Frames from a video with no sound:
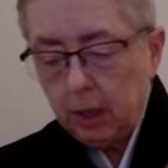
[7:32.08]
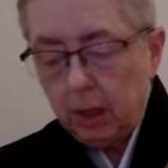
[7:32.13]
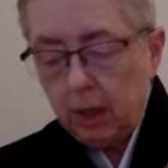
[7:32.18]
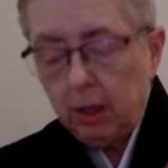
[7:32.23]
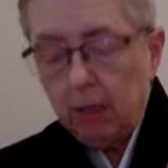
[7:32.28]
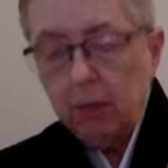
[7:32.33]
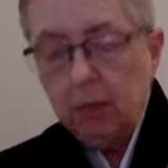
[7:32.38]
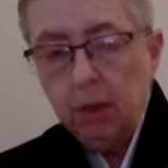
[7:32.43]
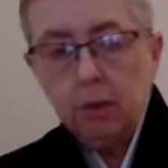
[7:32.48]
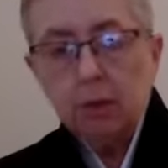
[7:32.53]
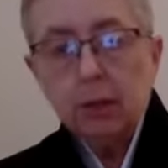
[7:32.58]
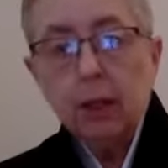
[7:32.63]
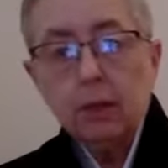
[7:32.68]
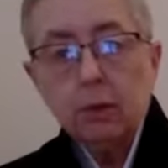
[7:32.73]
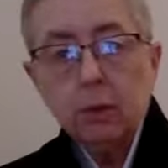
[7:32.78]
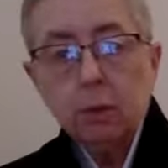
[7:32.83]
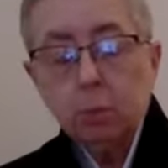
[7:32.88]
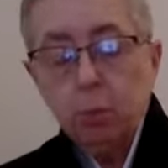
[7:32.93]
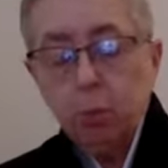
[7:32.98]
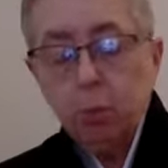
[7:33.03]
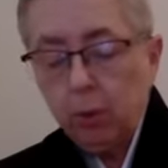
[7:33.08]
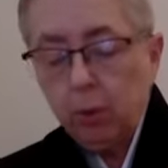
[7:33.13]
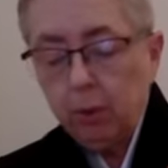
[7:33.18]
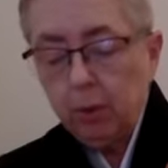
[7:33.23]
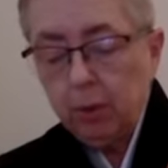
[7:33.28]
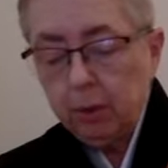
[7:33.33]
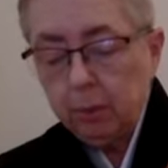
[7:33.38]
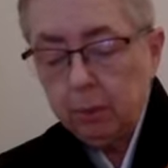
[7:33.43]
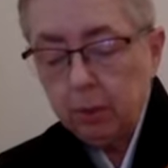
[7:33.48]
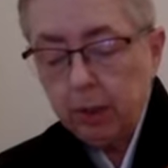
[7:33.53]
This has important
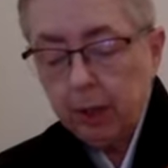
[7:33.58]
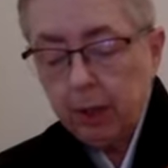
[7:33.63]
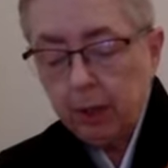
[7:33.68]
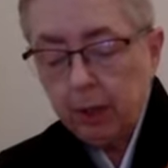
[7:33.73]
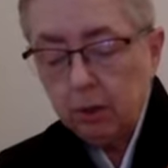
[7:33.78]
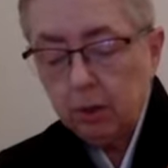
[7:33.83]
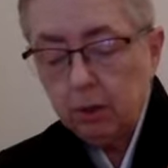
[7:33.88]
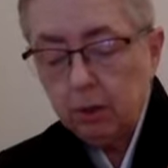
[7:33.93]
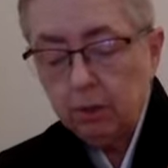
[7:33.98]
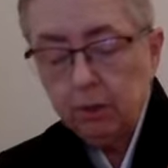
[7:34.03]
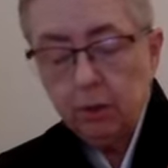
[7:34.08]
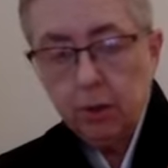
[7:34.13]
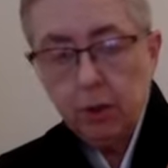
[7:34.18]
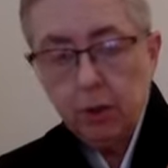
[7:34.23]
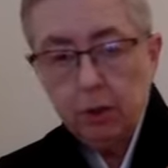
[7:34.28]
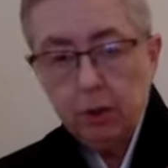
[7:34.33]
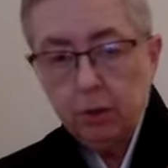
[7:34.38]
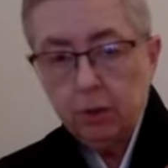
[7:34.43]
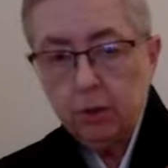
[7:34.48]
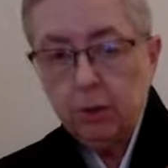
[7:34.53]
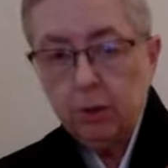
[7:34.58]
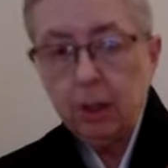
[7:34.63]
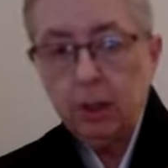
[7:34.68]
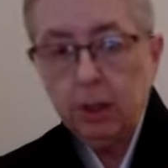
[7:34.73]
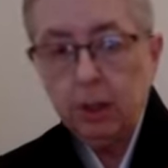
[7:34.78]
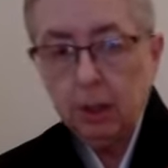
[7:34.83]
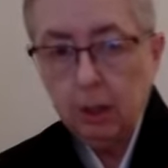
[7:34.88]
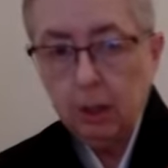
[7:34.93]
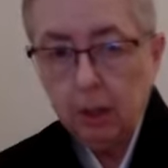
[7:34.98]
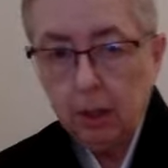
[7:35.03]
implications for our
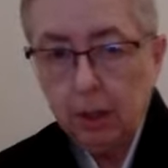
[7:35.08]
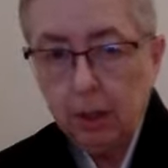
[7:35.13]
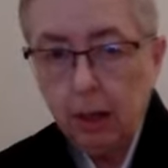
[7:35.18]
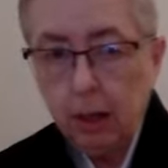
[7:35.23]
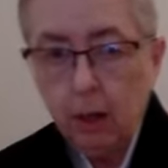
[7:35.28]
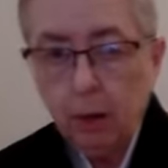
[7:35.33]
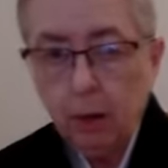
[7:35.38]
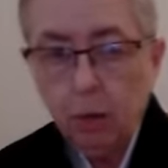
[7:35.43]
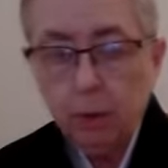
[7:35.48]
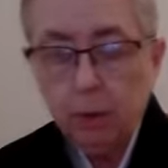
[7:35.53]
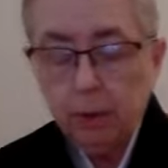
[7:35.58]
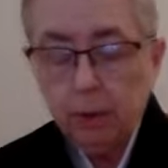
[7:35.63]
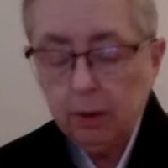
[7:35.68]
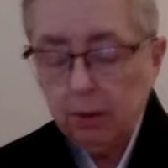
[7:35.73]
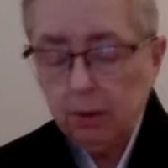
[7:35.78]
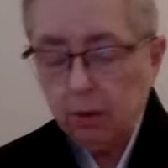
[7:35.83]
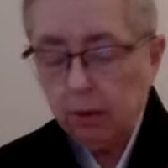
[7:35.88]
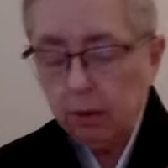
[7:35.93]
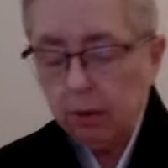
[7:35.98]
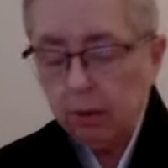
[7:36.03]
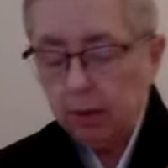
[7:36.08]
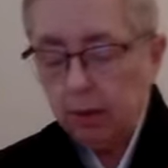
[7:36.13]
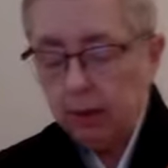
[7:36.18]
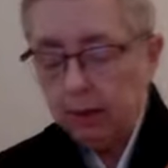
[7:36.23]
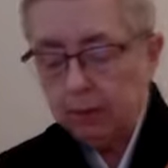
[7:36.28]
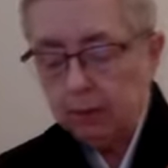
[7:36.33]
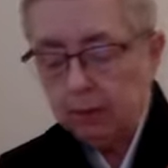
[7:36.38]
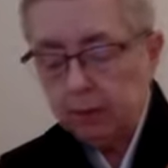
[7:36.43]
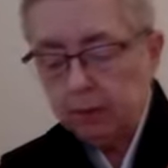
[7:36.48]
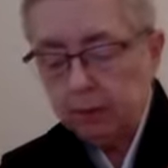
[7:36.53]
understanding and how we live our
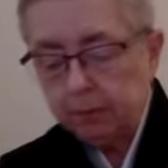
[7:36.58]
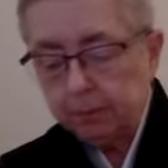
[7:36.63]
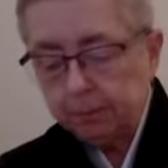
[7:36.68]
lives.